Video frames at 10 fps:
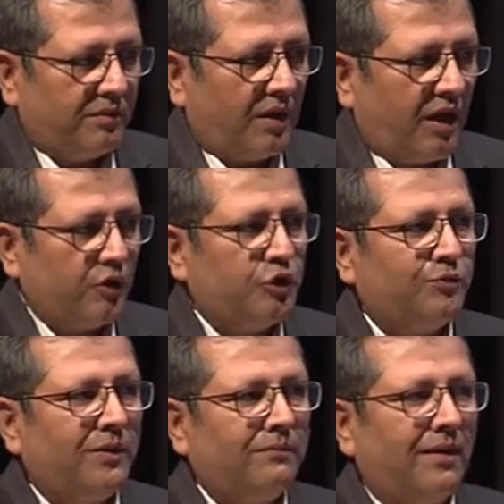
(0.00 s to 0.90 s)

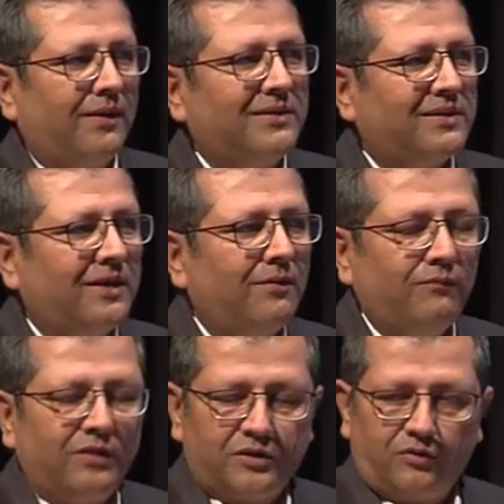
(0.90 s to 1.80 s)
Ayushman Bharat scheme,
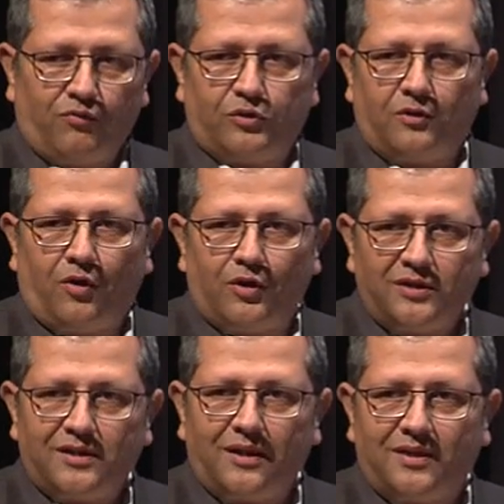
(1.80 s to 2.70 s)
which was
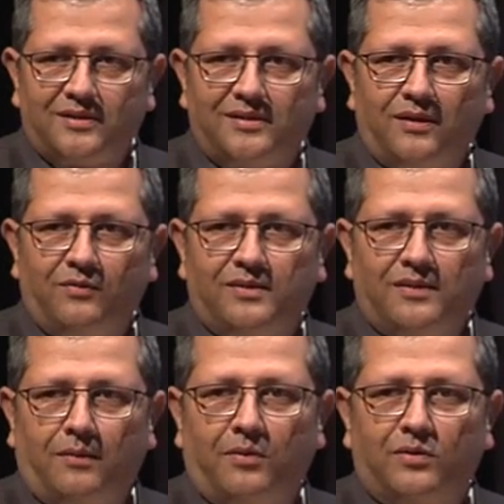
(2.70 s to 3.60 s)
launched last year, which is
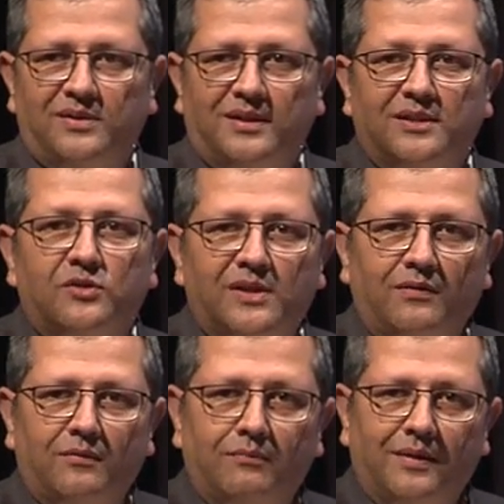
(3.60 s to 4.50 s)
about 6 to
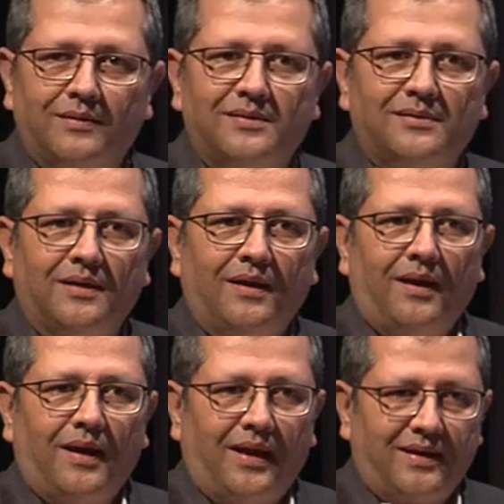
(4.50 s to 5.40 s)
7 months,
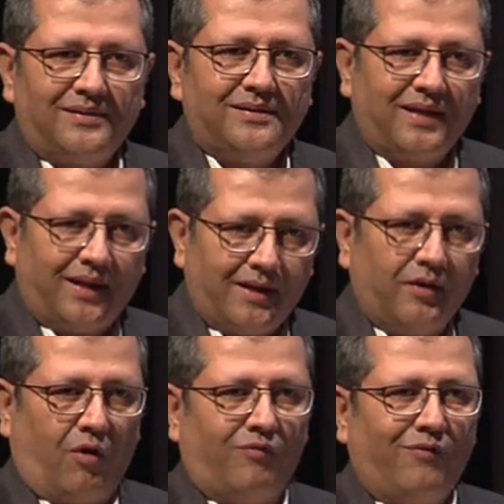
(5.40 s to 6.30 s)
has taken
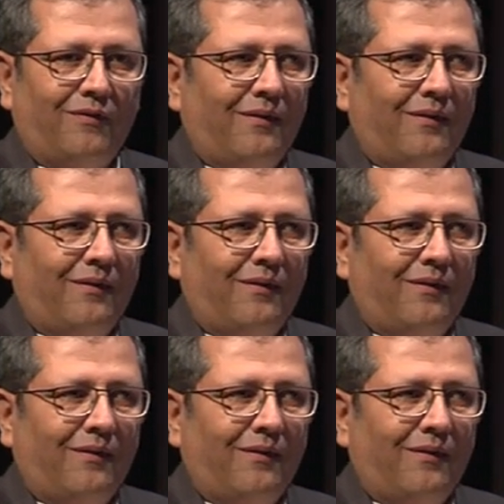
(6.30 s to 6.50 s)
off.